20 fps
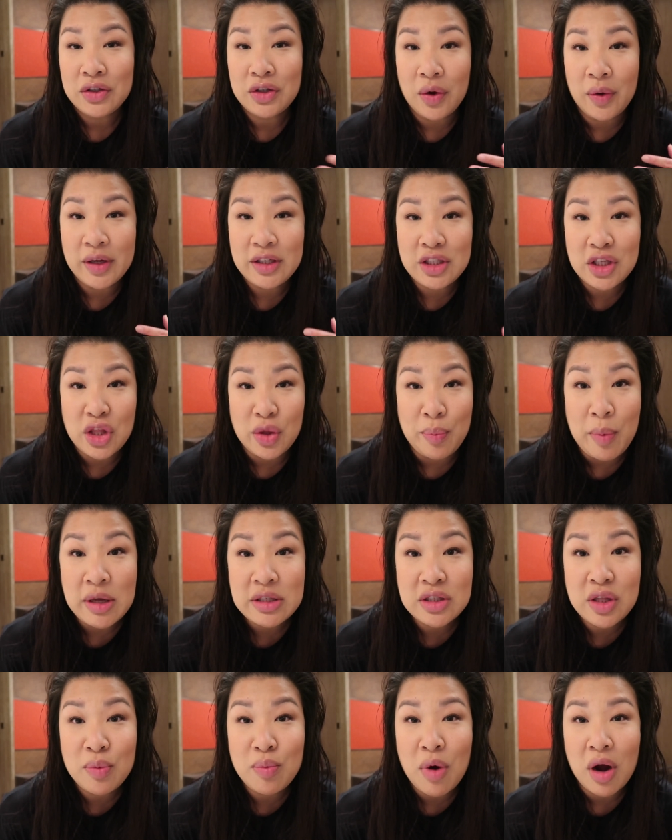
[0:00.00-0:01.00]
going to the
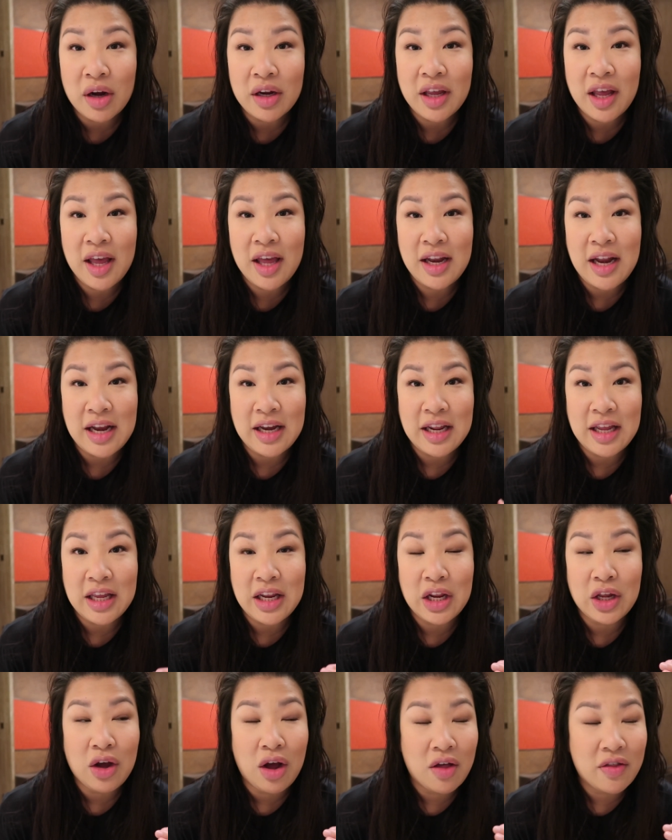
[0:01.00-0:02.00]
Muslim market and
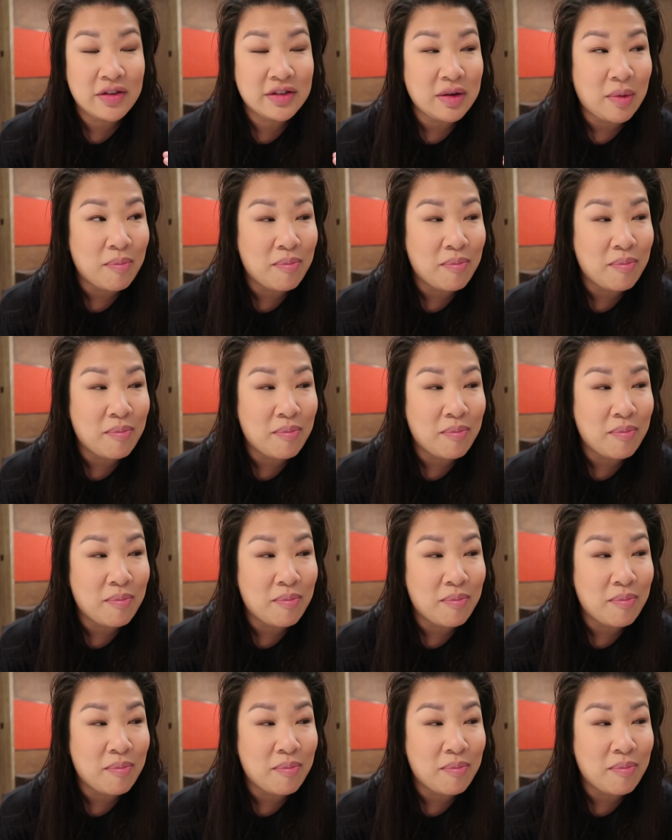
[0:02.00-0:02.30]
eating all this